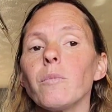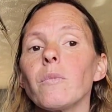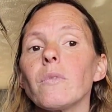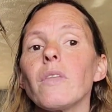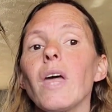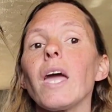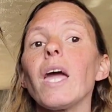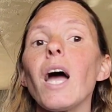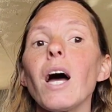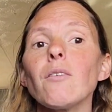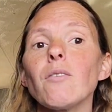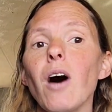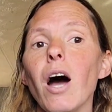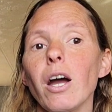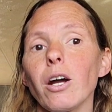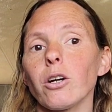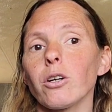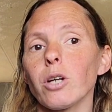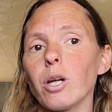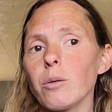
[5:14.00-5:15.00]
They have a
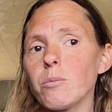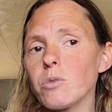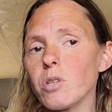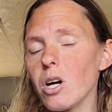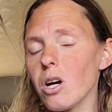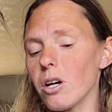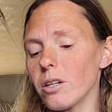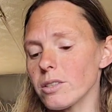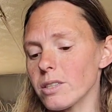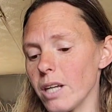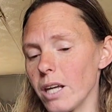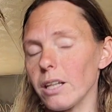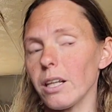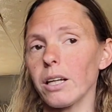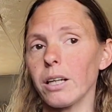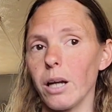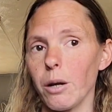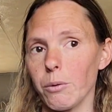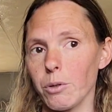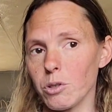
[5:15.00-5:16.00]
higher cream content,
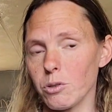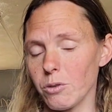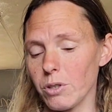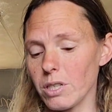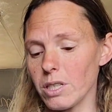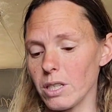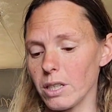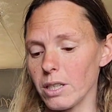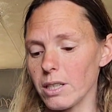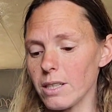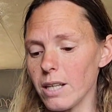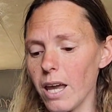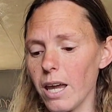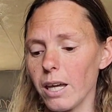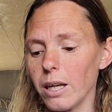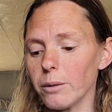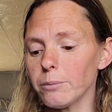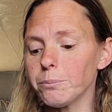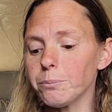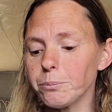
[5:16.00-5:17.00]
like I was recently
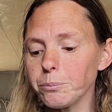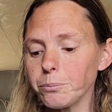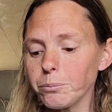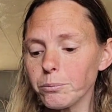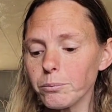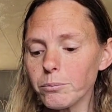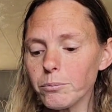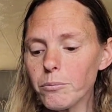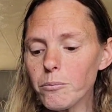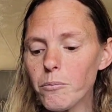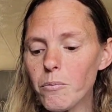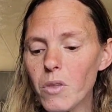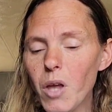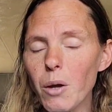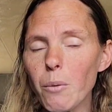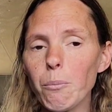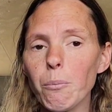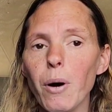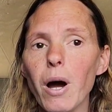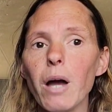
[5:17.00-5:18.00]
saying,
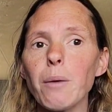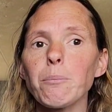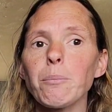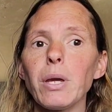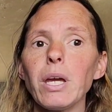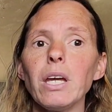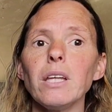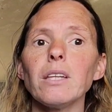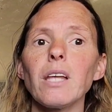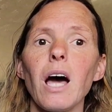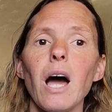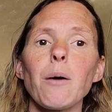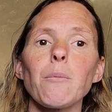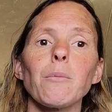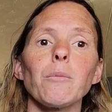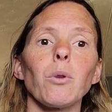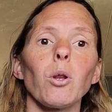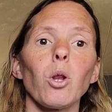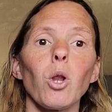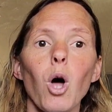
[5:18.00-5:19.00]
but being that
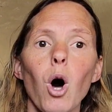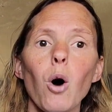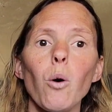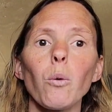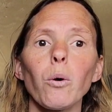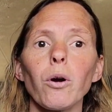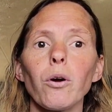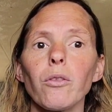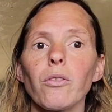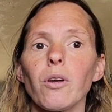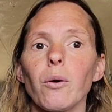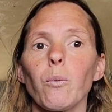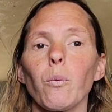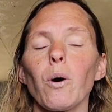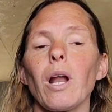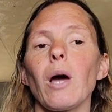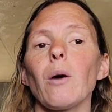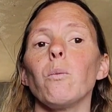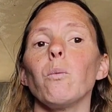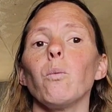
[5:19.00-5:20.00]
I'm lower than
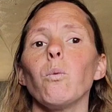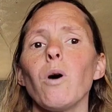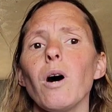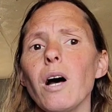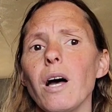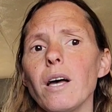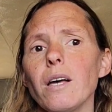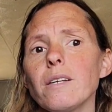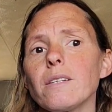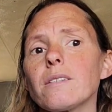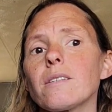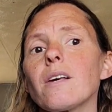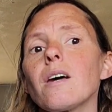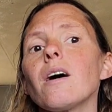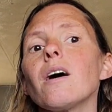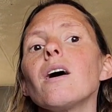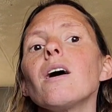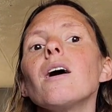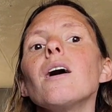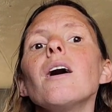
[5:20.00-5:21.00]
what I was,
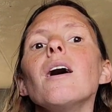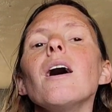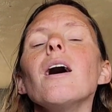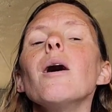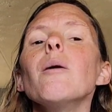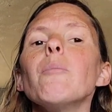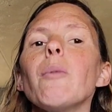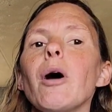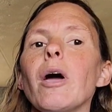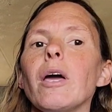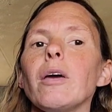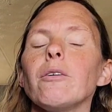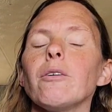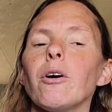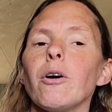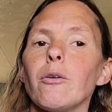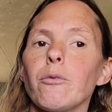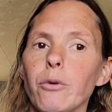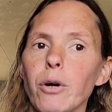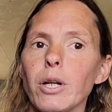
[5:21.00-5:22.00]
and
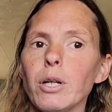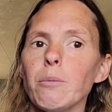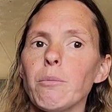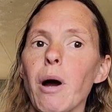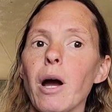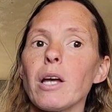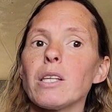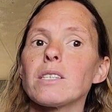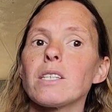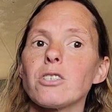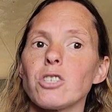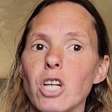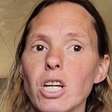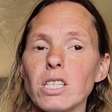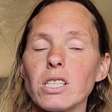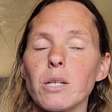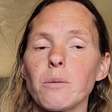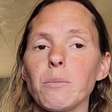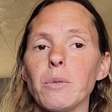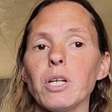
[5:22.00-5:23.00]
a friend of mine
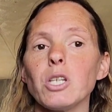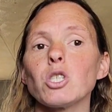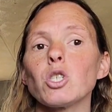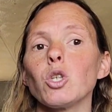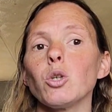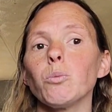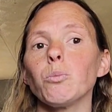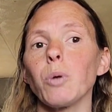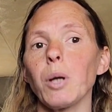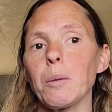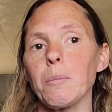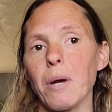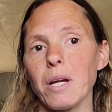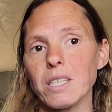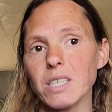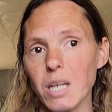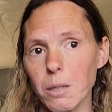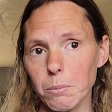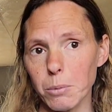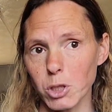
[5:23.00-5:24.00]
suggested me to bring my
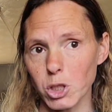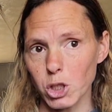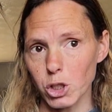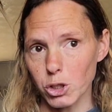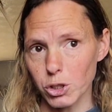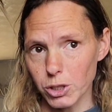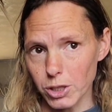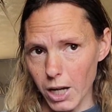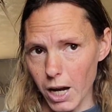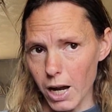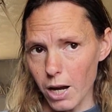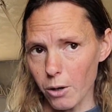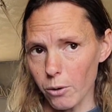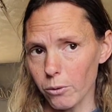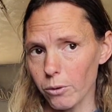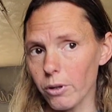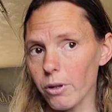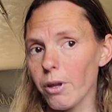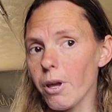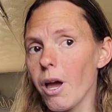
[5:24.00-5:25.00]
temperature
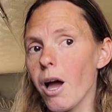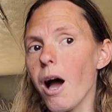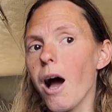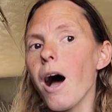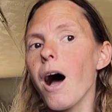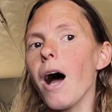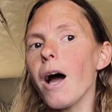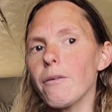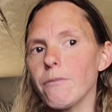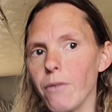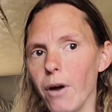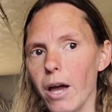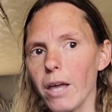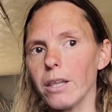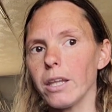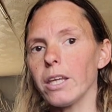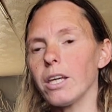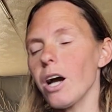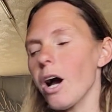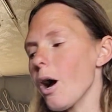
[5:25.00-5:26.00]
down, I
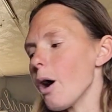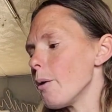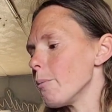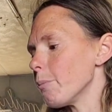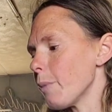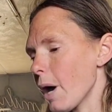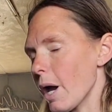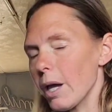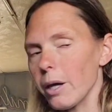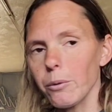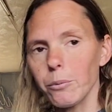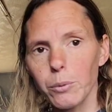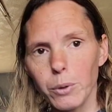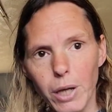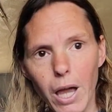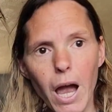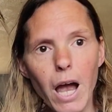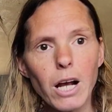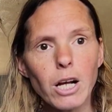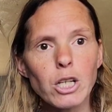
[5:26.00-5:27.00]
finally got my
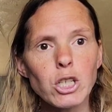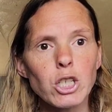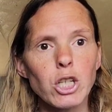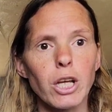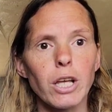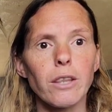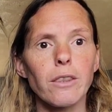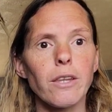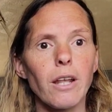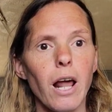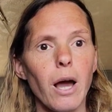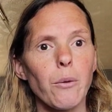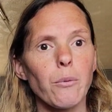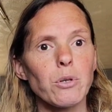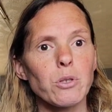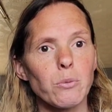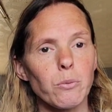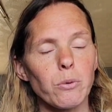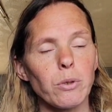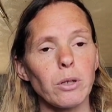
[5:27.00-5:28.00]
reaction that I was